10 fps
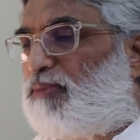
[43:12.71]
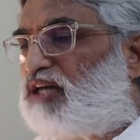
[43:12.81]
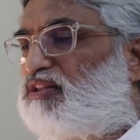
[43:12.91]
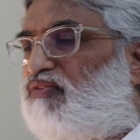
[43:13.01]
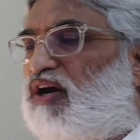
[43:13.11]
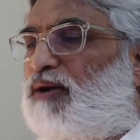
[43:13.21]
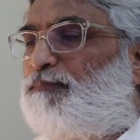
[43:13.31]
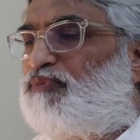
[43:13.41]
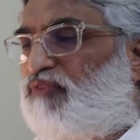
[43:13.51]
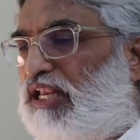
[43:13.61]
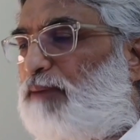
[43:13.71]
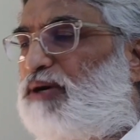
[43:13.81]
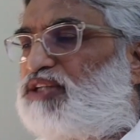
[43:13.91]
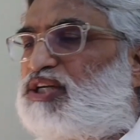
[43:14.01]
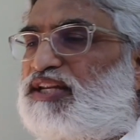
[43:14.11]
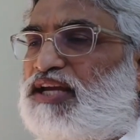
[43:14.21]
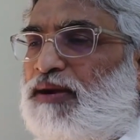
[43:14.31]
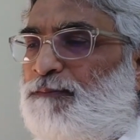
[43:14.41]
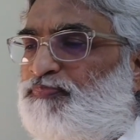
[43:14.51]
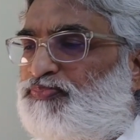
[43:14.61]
Madhava, Vallabhacharya,